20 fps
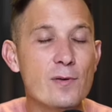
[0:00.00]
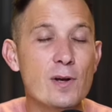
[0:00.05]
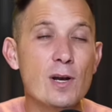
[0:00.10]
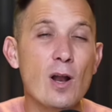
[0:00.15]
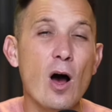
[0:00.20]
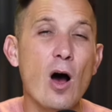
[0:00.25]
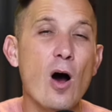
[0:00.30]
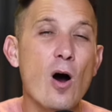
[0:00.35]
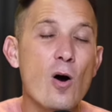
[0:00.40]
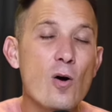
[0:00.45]
in
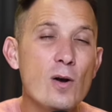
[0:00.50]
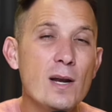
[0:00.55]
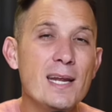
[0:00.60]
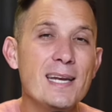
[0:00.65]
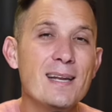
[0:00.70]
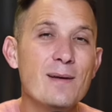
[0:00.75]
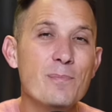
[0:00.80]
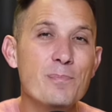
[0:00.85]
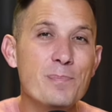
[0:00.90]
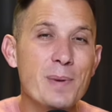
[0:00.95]
a holy
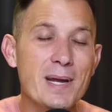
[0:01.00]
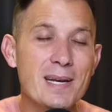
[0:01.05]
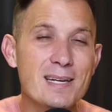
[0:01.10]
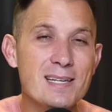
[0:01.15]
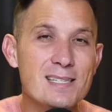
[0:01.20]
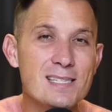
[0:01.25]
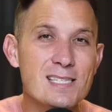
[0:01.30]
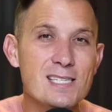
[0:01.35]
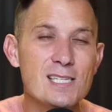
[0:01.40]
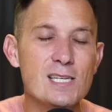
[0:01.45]

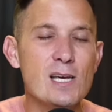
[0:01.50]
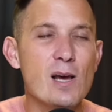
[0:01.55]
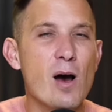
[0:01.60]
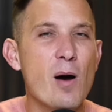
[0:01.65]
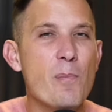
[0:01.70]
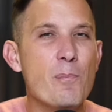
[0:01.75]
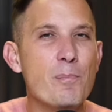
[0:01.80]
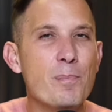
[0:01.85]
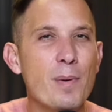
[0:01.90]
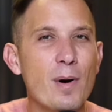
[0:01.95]
dependency
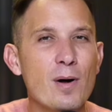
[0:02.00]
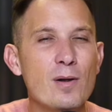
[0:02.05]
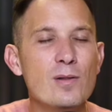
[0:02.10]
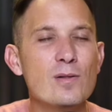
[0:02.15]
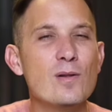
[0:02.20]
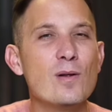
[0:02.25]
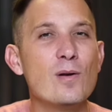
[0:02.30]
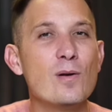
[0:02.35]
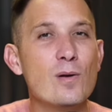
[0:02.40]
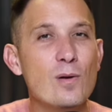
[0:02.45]

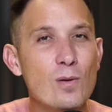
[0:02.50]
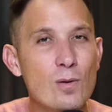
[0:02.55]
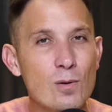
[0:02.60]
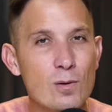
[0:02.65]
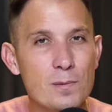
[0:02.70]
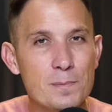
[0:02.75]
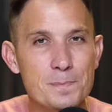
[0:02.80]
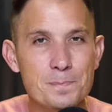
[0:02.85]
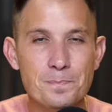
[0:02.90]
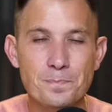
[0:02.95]
upon the Lord.